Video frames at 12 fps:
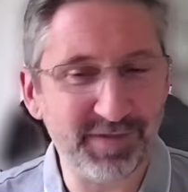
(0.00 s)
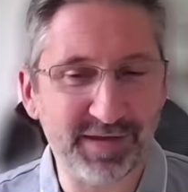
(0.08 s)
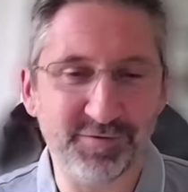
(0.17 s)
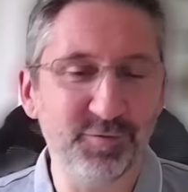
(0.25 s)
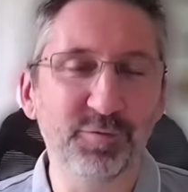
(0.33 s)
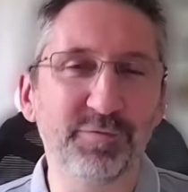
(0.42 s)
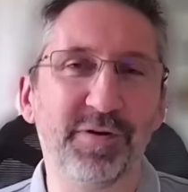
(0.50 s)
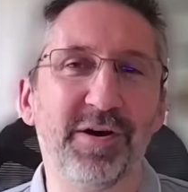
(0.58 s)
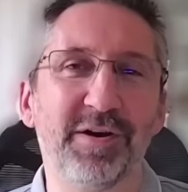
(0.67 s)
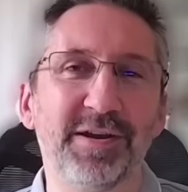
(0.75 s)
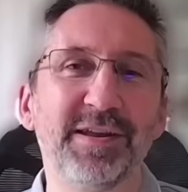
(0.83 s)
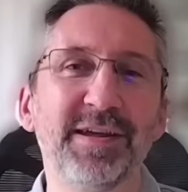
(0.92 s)
That's all
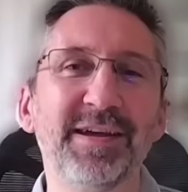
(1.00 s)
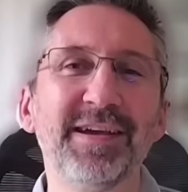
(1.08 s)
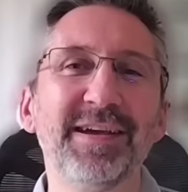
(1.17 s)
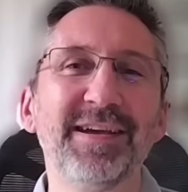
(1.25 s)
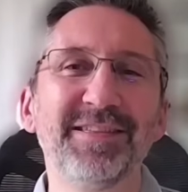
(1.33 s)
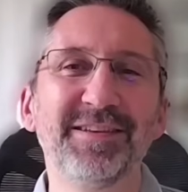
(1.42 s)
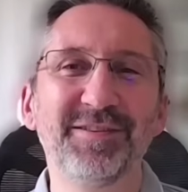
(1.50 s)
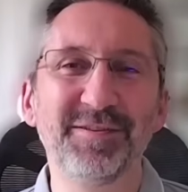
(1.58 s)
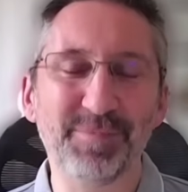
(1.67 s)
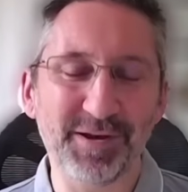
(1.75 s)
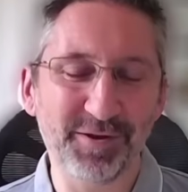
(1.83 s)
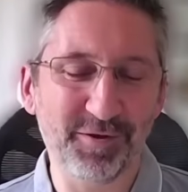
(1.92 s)
fine. There's
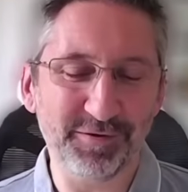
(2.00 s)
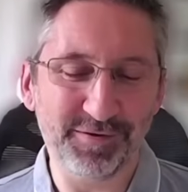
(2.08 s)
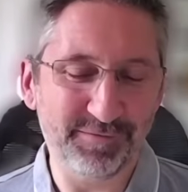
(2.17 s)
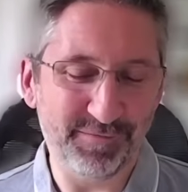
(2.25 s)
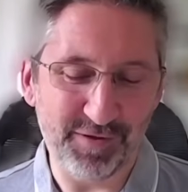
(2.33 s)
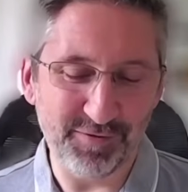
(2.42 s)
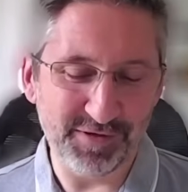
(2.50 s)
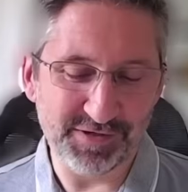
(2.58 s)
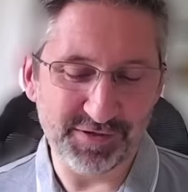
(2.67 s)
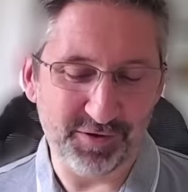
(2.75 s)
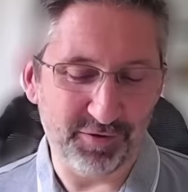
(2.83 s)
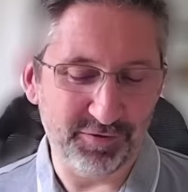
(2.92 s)
been lots of
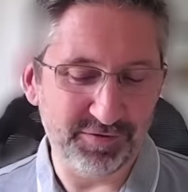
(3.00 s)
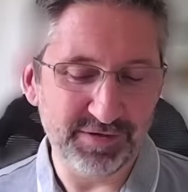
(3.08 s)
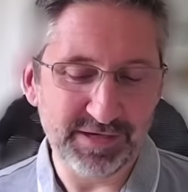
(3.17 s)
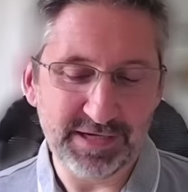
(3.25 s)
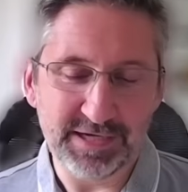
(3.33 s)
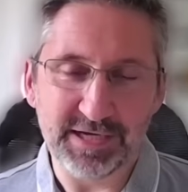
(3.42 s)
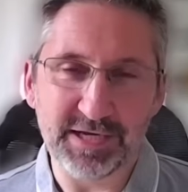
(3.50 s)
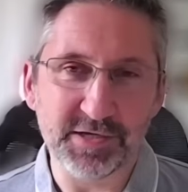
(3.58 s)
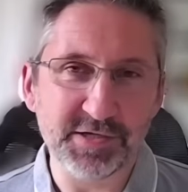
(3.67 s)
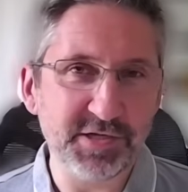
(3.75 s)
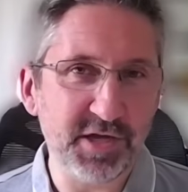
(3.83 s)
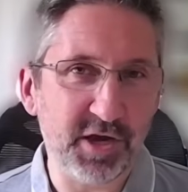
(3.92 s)
focus on
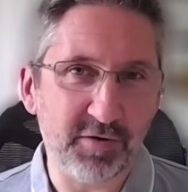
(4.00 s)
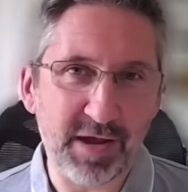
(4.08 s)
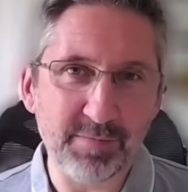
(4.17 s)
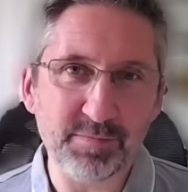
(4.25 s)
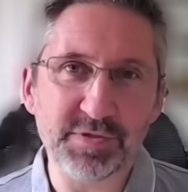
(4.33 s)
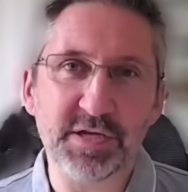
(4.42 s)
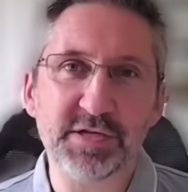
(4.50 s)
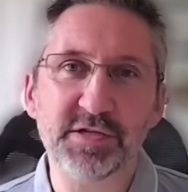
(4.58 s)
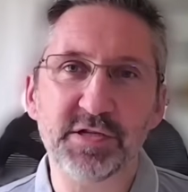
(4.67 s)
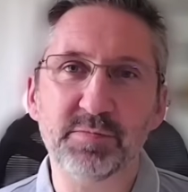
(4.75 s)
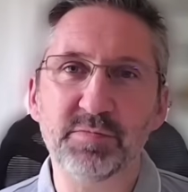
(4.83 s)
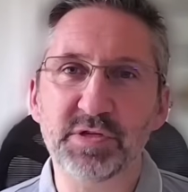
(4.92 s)
CRM
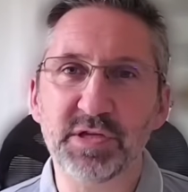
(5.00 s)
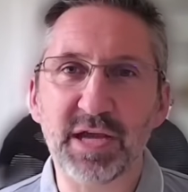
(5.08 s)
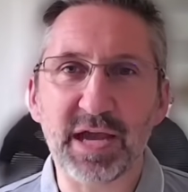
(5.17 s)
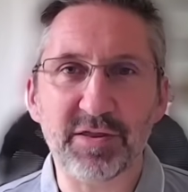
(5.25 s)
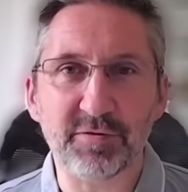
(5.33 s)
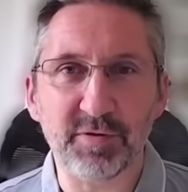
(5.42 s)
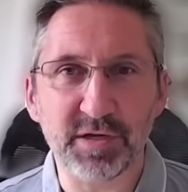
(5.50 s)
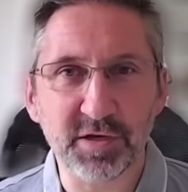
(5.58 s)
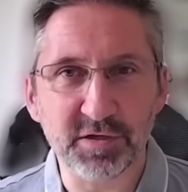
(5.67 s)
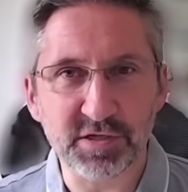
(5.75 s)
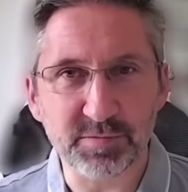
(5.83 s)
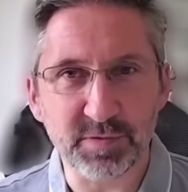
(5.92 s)
systems and gathering
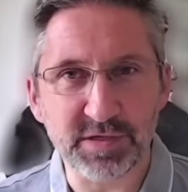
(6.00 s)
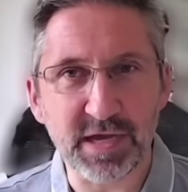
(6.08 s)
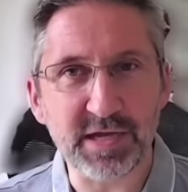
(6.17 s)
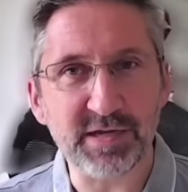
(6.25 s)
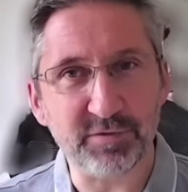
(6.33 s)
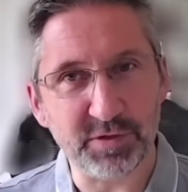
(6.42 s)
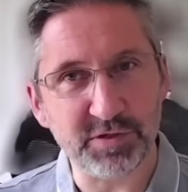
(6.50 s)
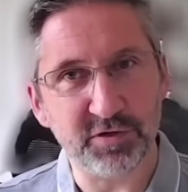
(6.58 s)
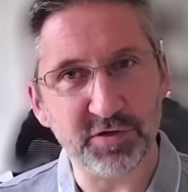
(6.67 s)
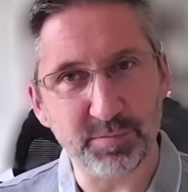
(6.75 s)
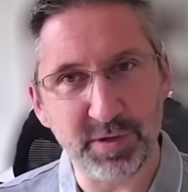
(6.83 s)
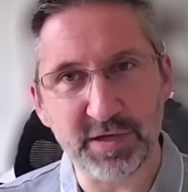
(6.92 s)
customer data, which
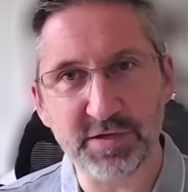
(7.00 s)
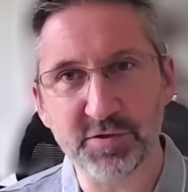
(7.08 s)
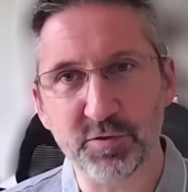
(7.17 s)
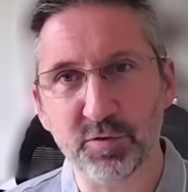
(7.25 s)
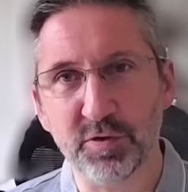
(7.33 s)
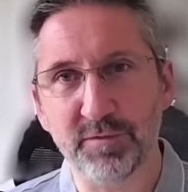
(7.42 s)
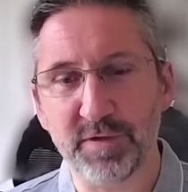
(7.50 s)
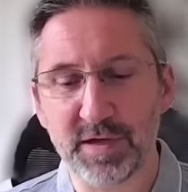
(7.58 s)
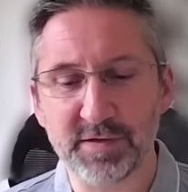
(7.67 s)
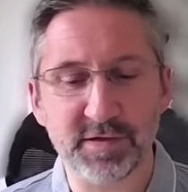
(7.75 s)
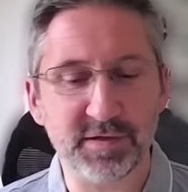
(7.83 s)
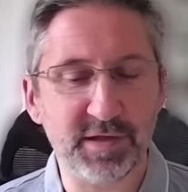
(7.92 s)
underpins all of
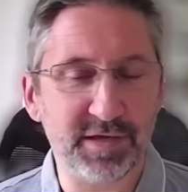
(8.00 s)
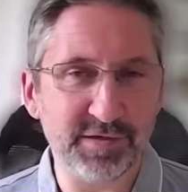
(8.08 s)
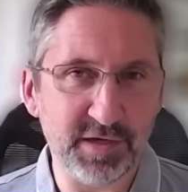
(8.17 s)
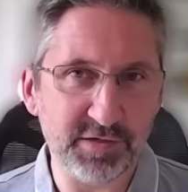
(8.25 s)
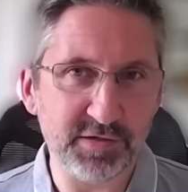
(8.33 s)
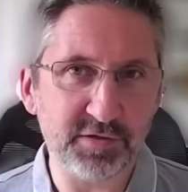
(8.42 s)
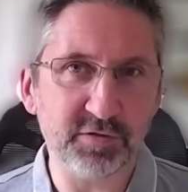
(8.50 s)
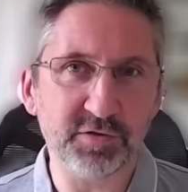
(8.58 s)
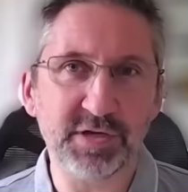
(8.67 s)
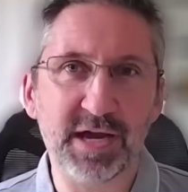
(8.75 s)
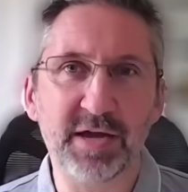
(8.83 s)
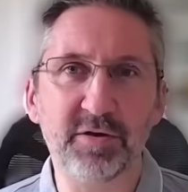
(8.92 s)
this, and then digital
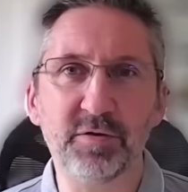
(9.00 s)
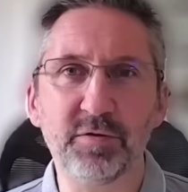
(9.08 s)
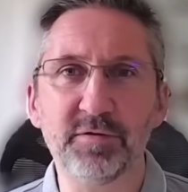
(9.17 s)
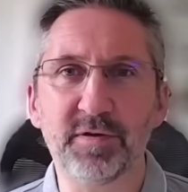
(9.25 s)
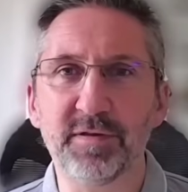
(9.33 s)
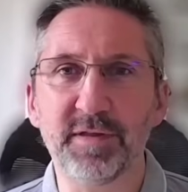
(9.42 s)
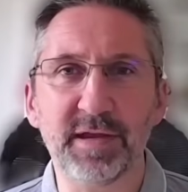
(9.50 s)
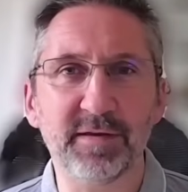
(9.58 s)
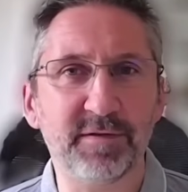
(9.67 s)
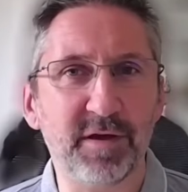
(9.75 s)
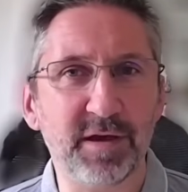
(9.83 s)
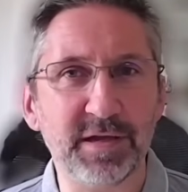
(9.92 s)
channels and
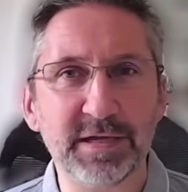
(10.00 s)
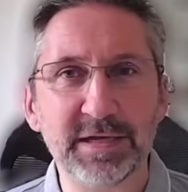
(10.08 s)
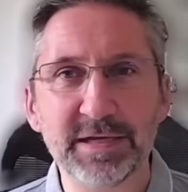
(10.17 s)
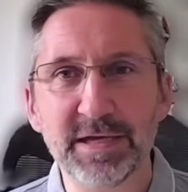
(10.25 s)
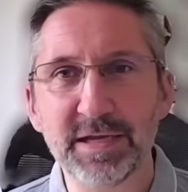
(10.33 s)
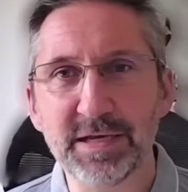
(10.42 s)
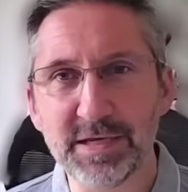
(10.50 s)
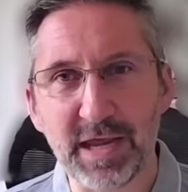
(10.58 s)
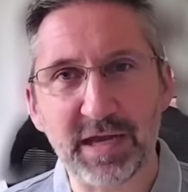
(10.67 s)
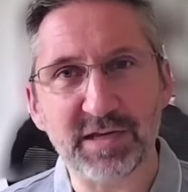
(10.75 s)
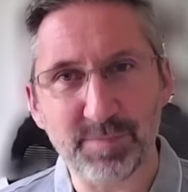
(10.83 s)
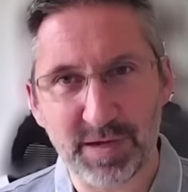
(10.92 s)
things like
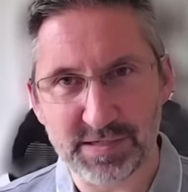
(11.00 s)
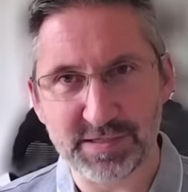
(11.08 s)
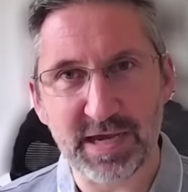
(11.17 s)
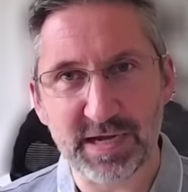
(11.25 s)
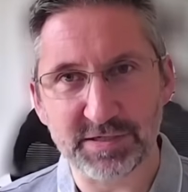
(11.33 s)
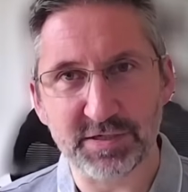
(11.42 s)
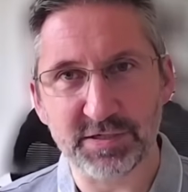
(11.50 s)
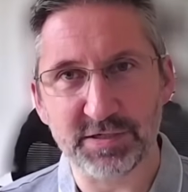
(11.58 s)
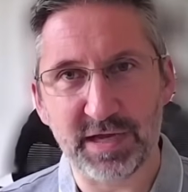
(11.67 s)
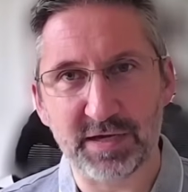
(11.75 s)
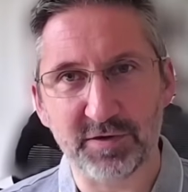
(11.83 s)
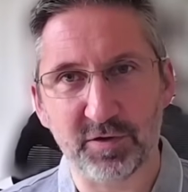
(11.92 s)
next best action
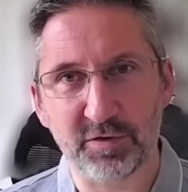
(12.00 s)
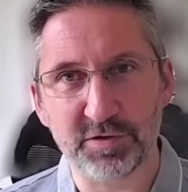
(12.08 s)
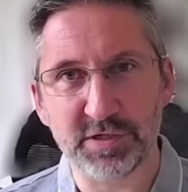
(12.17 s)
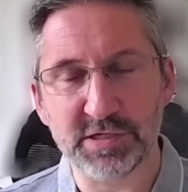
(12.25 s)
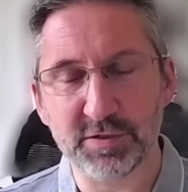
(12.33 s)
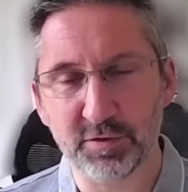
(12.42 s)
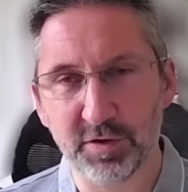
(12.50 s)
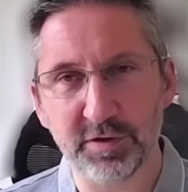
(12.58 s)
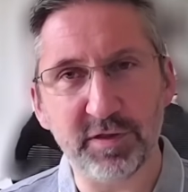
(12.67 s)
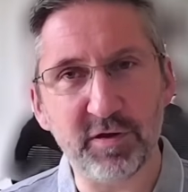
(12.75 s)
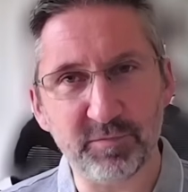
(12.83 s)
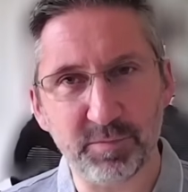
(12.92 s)
technology. So a lot
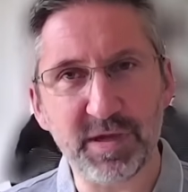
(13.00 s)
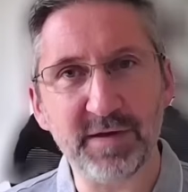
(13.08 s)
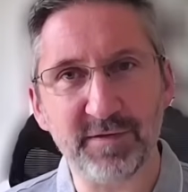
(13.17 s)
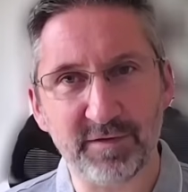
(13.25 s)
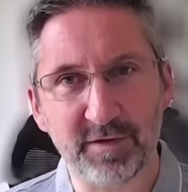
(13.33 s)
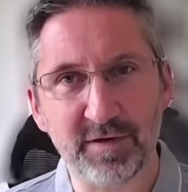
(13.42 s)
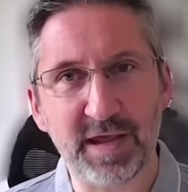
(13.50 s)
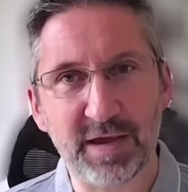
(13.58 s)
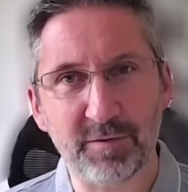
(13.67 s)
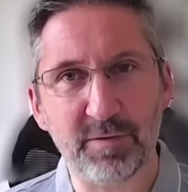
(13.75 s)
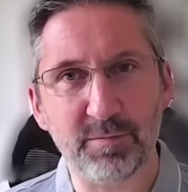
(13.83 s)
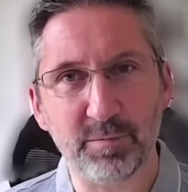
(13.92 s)
of those pieces are
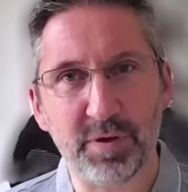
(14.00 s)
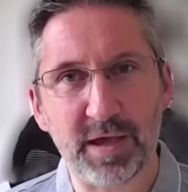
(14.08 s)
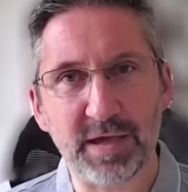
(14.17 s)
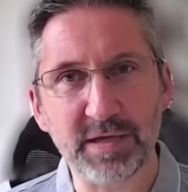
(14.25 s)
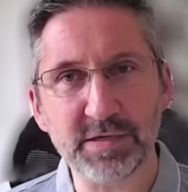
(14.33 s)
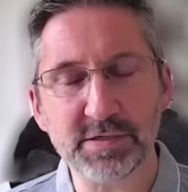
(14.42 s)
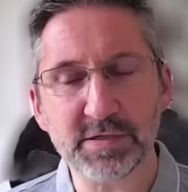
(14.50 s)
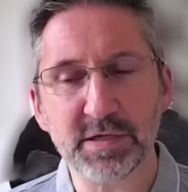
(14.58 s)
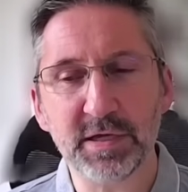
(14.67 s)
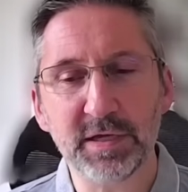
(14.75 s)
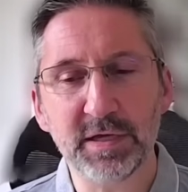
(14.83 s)
now in place.